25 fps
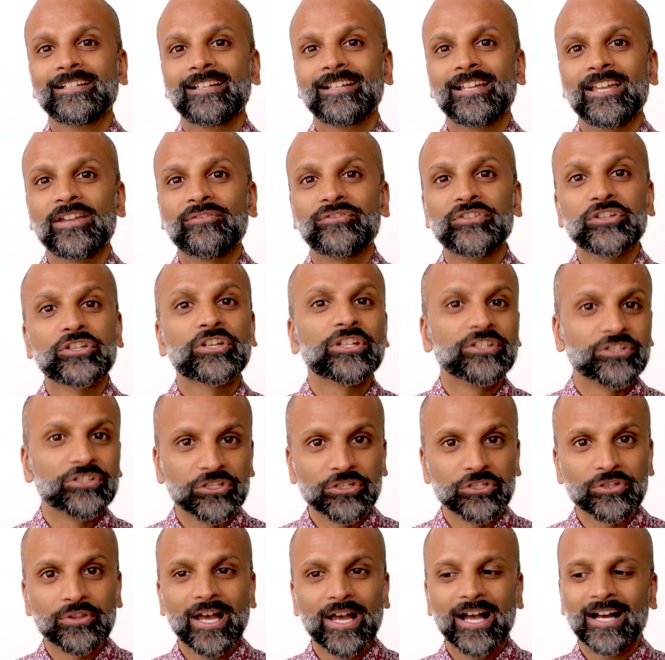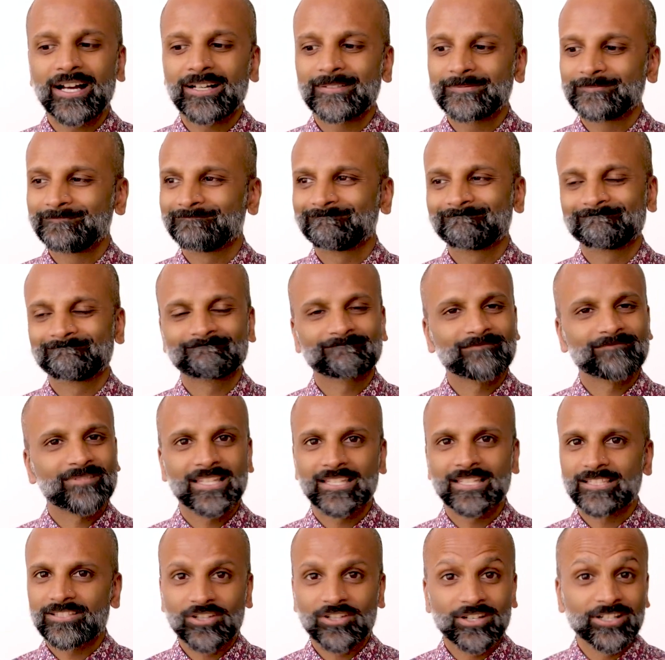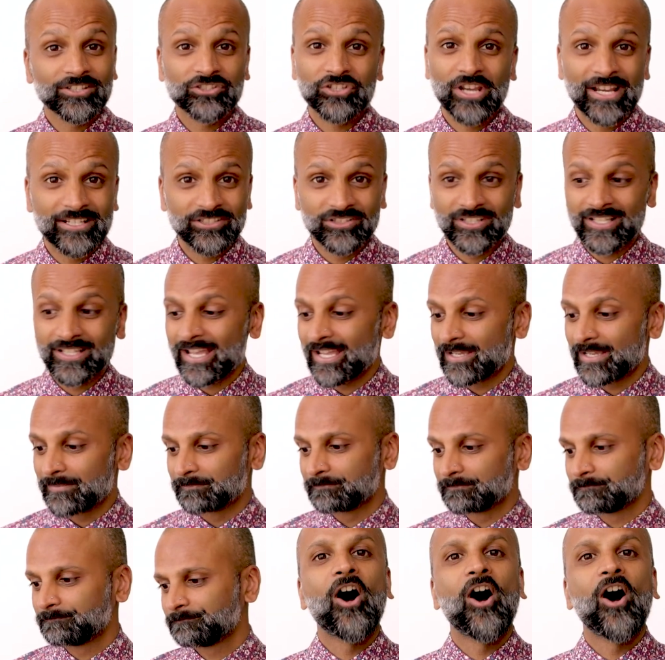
if you can do that, it's going to change the game.